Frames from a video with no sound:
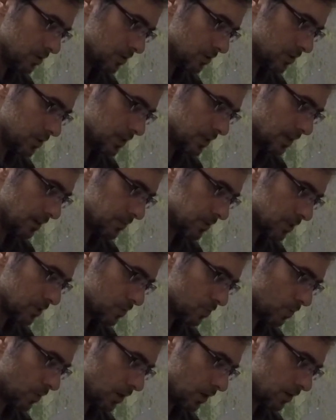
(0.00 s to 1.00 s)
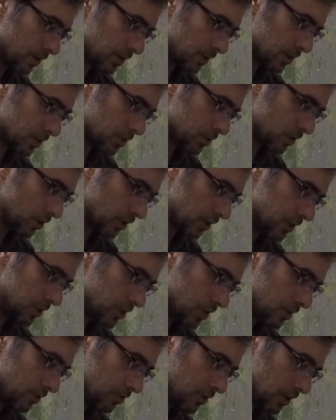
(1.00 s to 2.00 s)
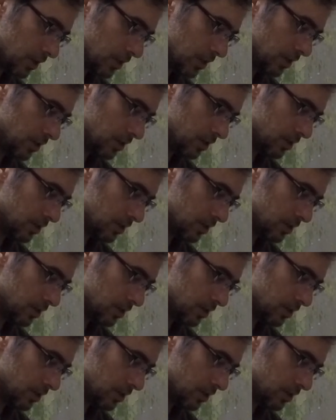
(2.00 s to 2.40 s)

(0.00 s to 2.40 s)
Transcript: steps as wiring the socket generally.